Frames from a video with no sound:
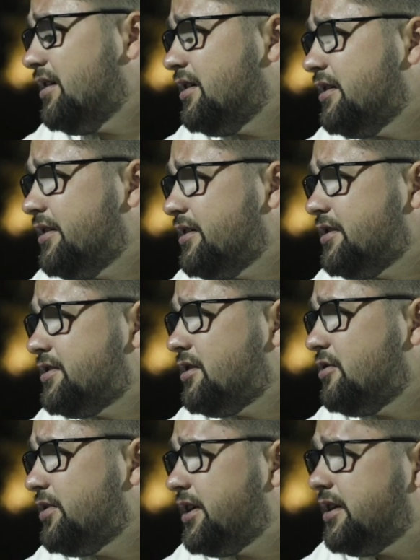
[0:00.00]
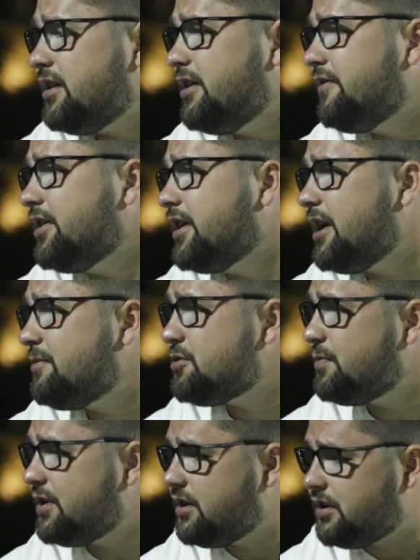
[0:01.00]
I saw, 11
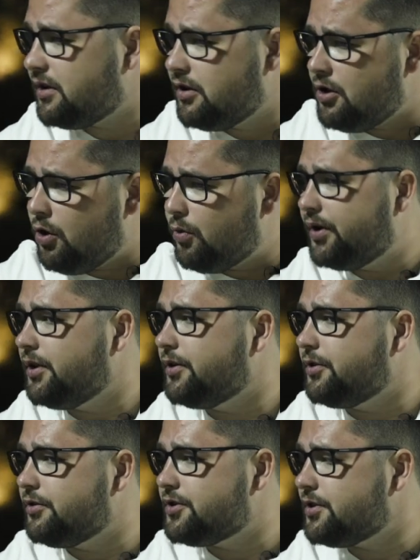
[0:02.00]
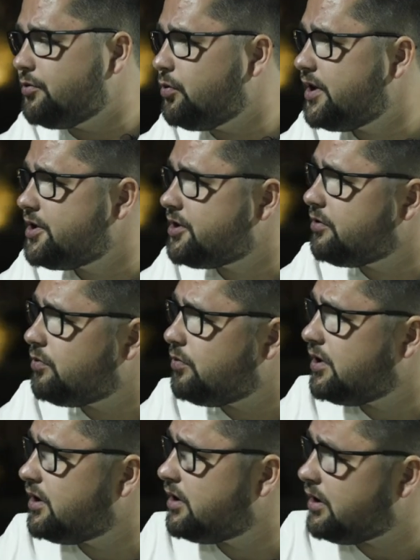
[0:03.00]
games, but overall your situation,
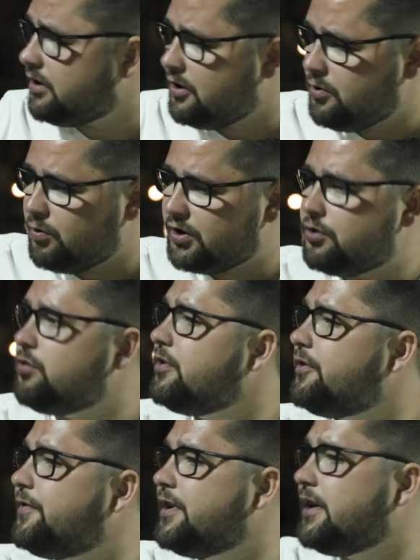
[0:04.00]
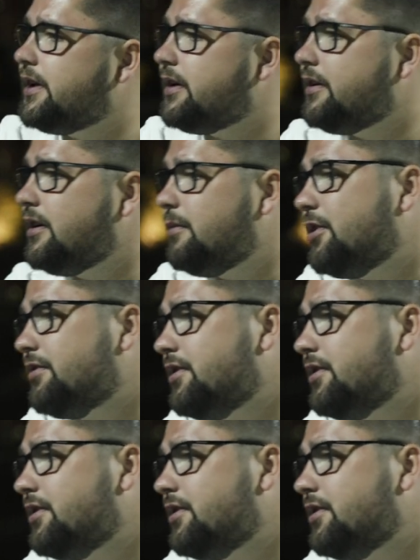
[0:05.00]
what you were feeling about?